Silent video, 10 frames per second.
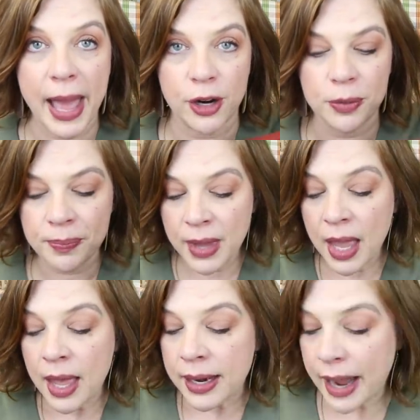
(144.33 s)
pattern.
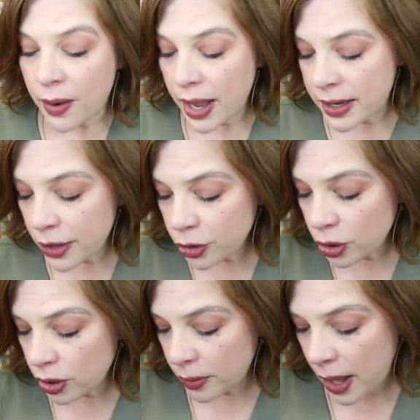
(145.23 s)
Now,
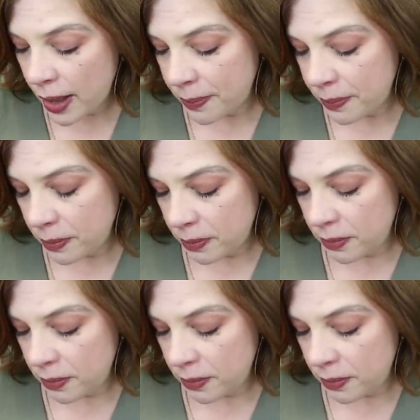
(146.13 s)
another uh,